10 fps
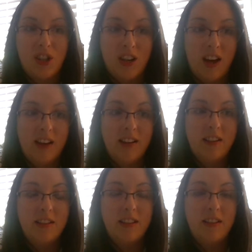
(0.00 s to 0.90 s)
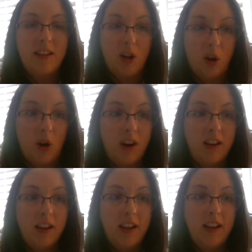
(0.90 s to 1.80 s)
does
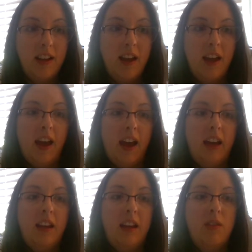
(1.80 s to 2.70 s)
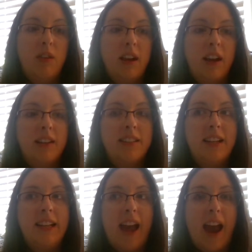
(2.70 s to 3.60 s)
currently, and then you can kind of
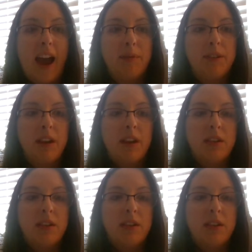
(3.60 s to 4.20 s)
see the gaps.